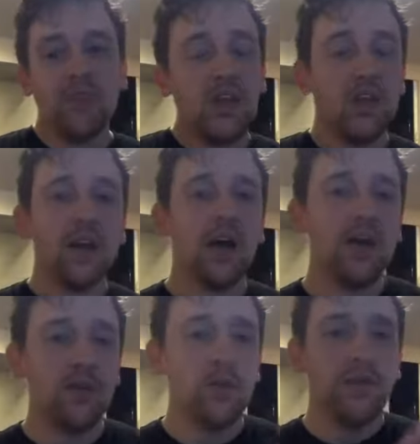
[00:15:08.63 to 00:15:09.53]
Like God
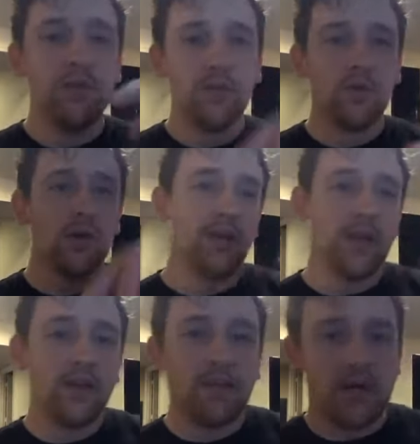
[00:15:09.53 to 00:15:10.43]
knew if you were
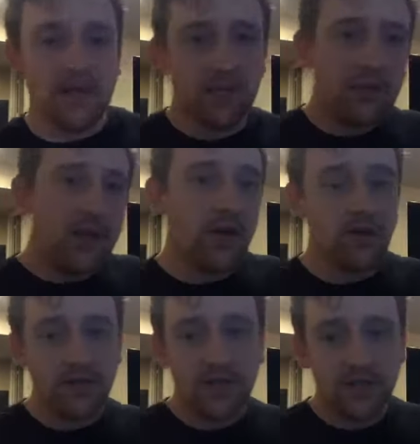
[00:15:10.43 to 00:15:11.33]
in the apostle
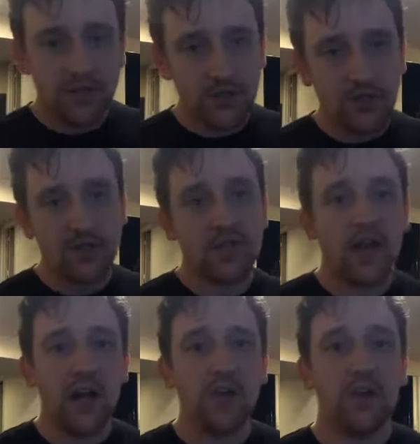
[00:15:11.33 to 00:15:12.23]
Peter's shoes,
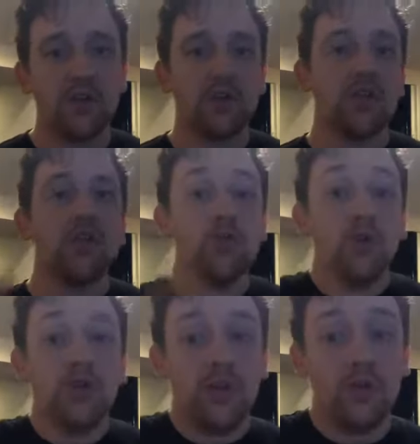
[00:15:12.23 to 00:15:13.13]
God knows what you
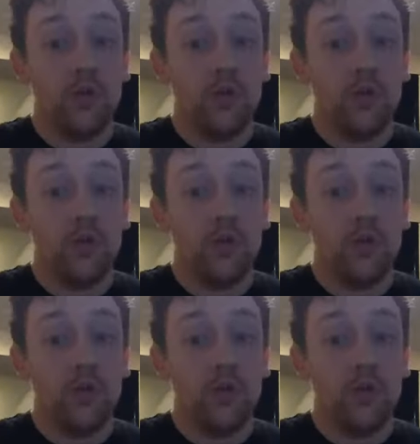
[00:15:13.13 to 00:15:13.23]
would do.